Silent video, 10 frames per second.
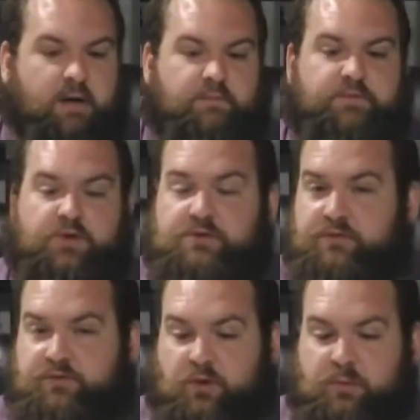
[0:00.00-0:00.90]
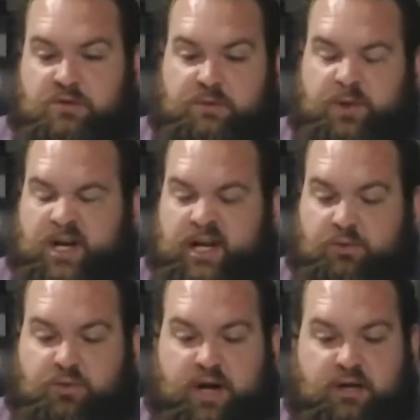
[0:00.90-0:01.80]
First and foremost, and we're going to
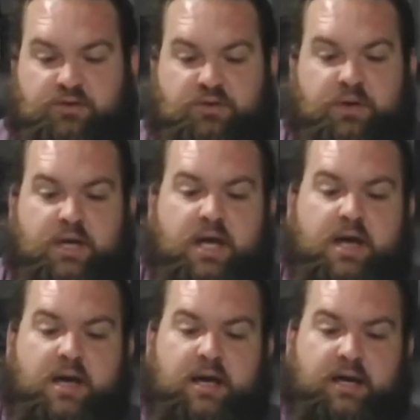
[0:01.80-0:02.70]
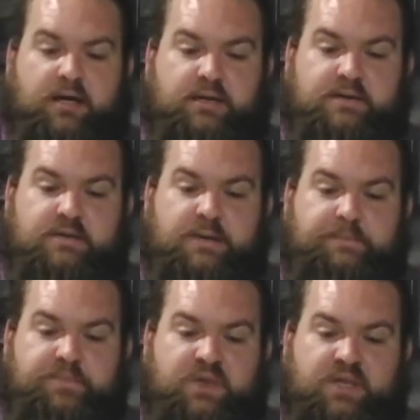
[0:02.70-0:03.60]
get right into it, is
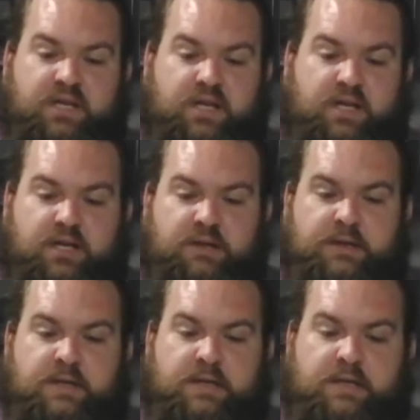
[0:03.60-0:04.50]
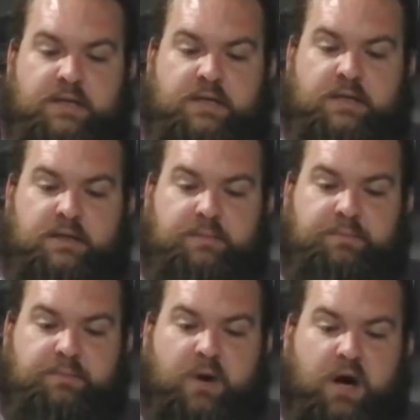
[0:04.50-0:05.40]
the
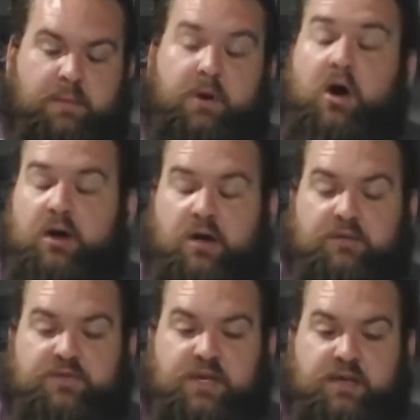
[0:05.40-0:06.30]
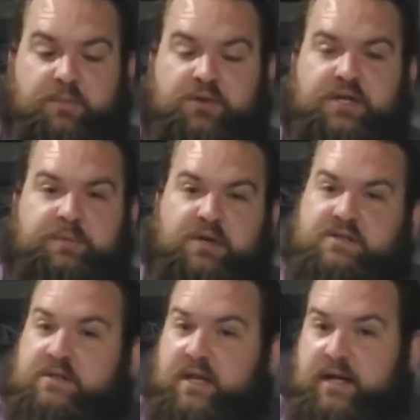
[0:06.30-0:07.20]
part of the birthday
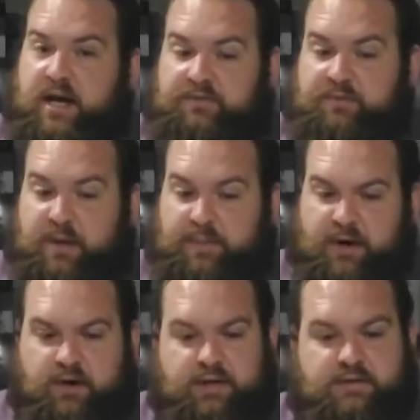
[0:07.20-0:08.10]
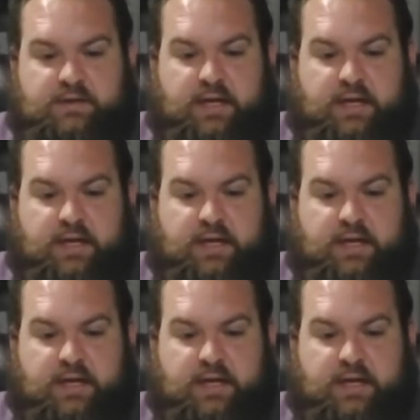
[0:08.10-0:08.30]
present that I got from my parents.